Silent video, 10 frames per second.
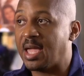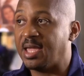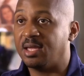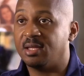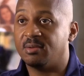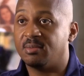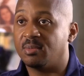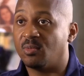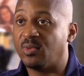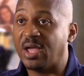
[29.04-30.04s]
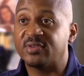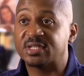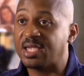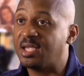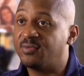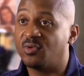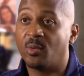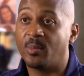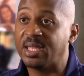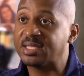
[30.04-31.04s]
And we have the same. if you
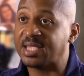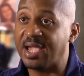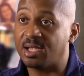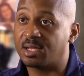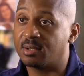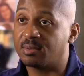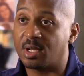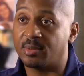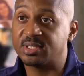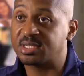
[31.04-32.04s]
want to be in tech, come